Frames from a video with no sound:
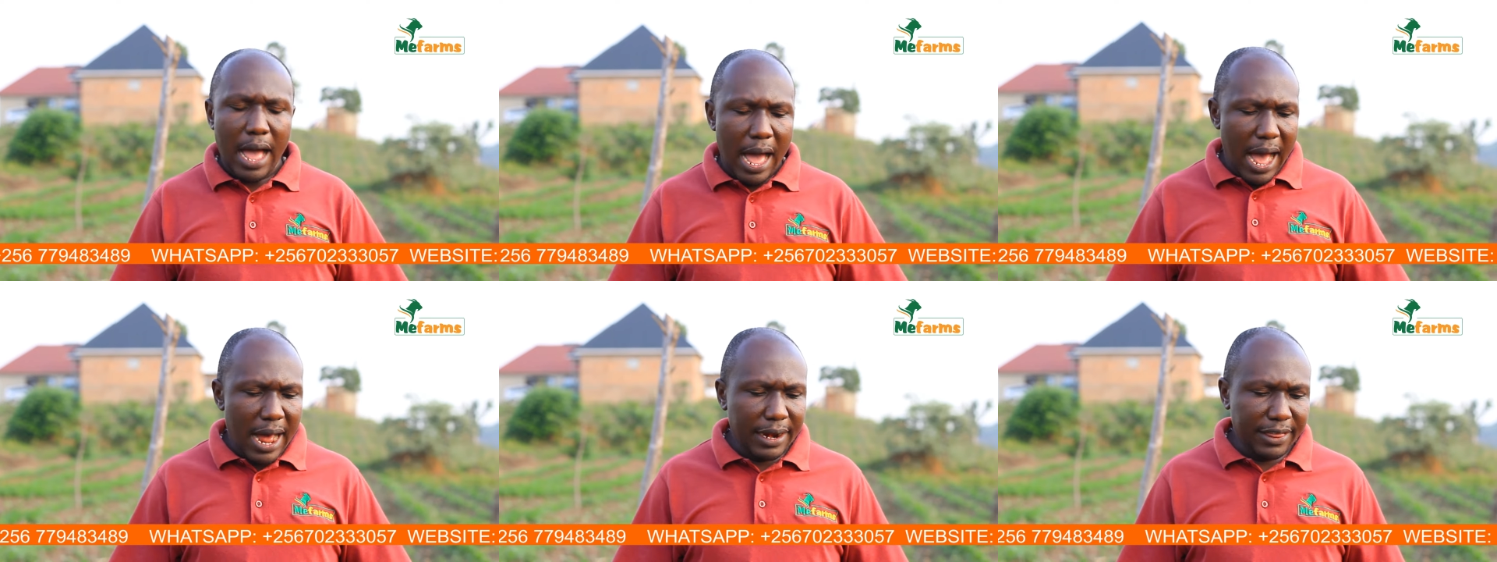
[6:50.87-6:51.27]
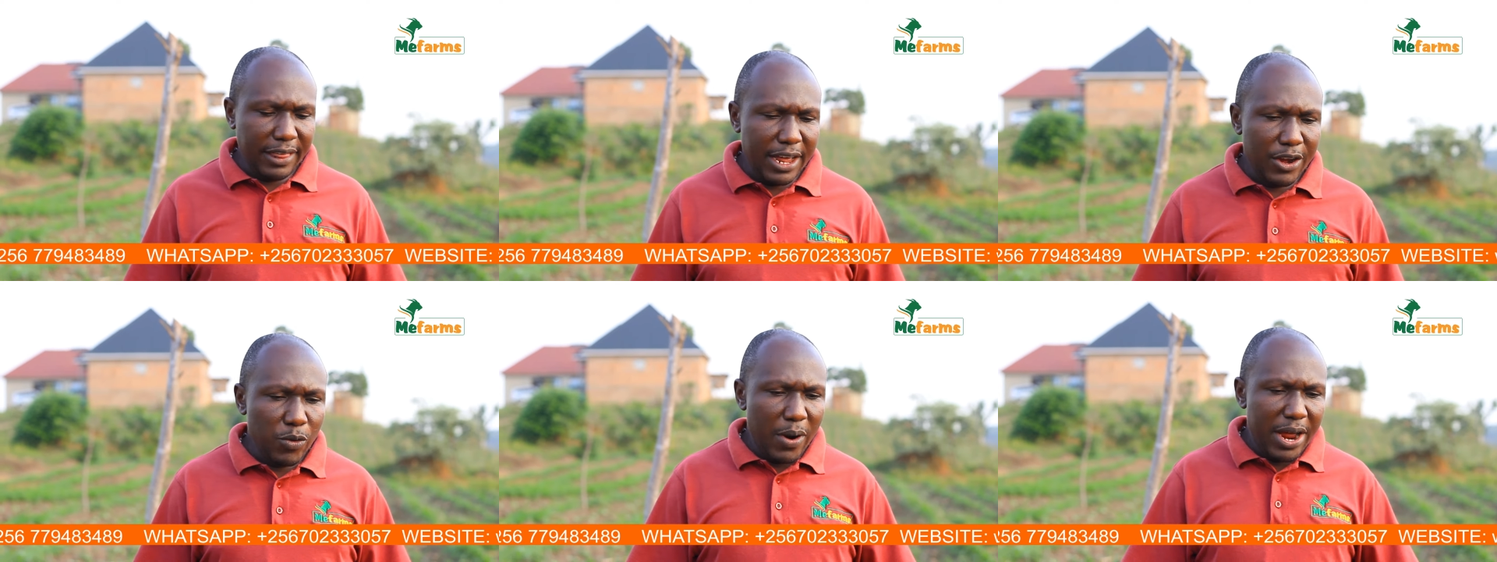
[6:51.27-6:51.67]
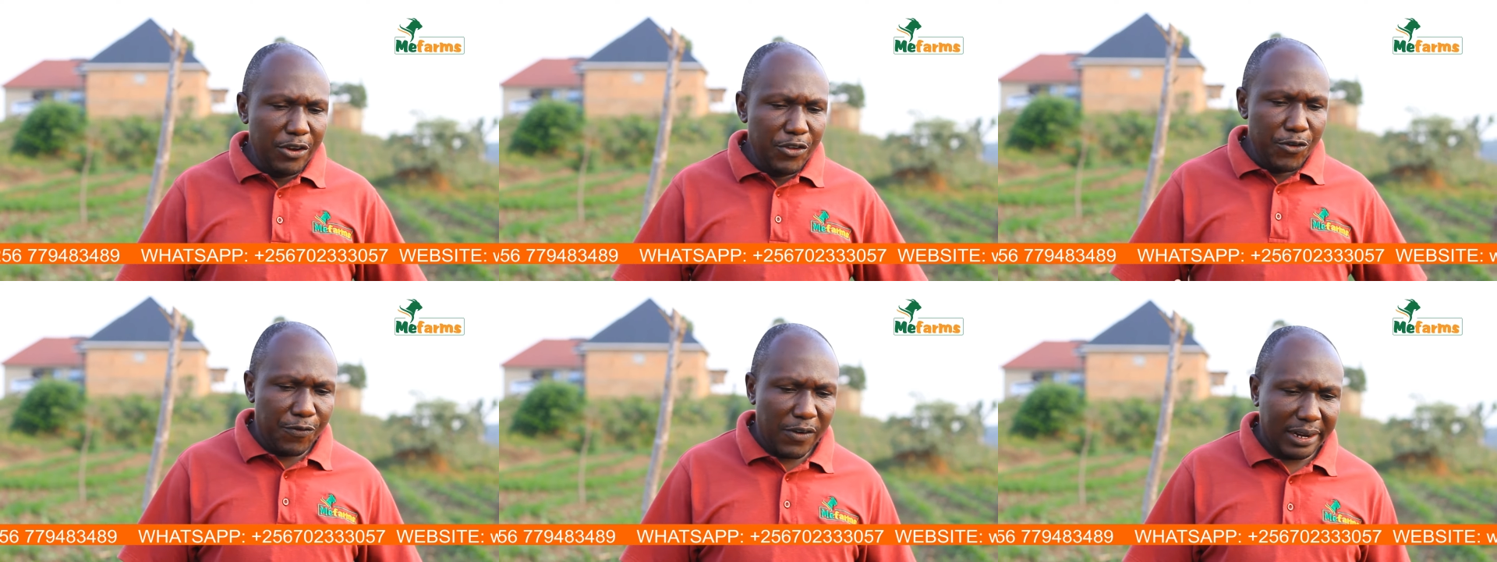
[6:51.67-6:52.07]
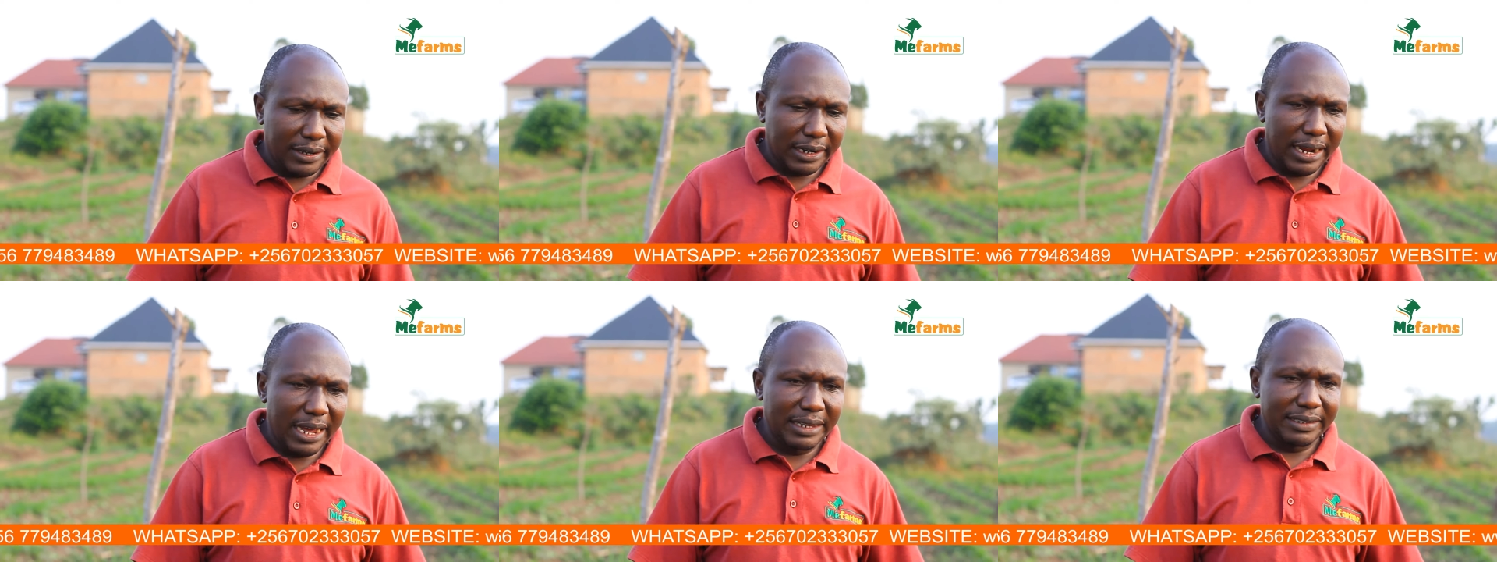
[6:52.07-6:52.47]
And then when you
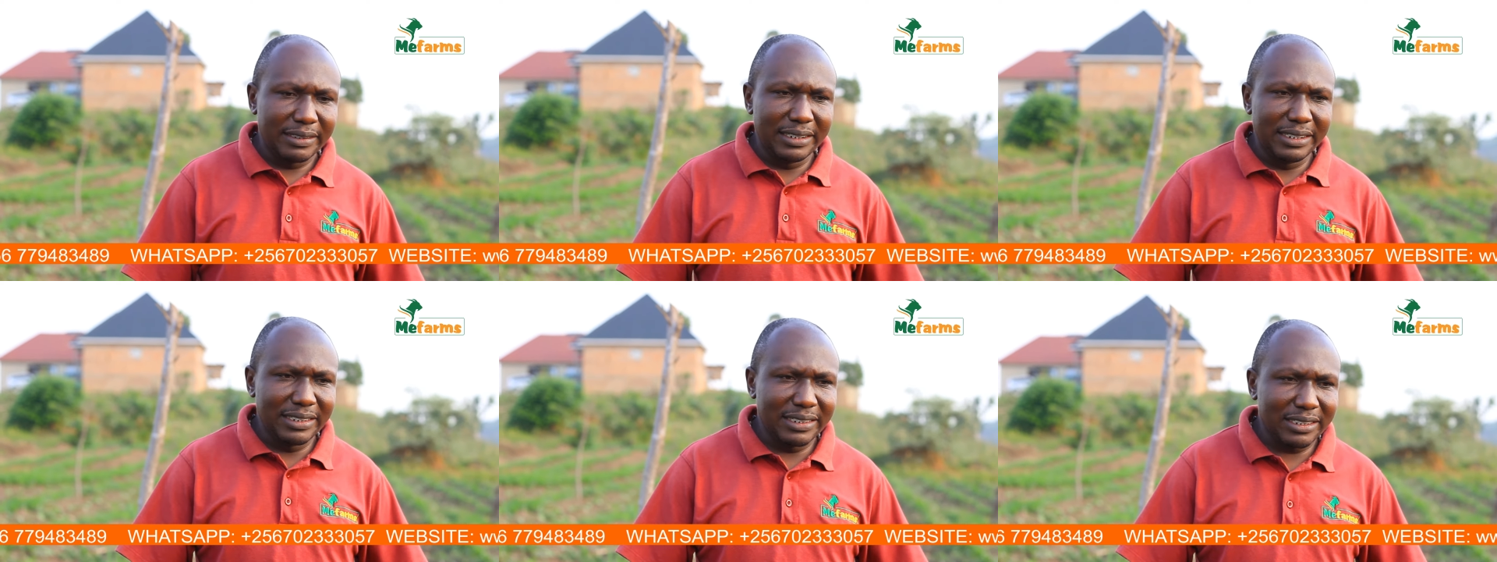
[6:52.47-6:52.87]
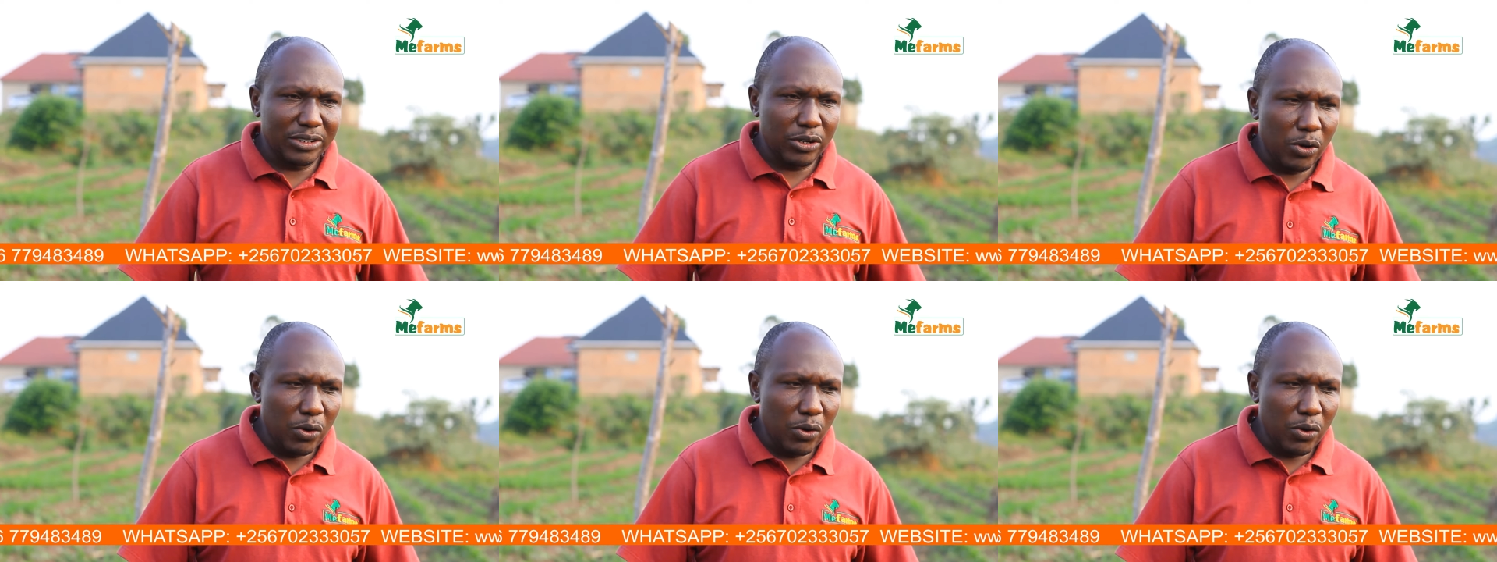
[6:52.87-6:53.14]
fertilize, these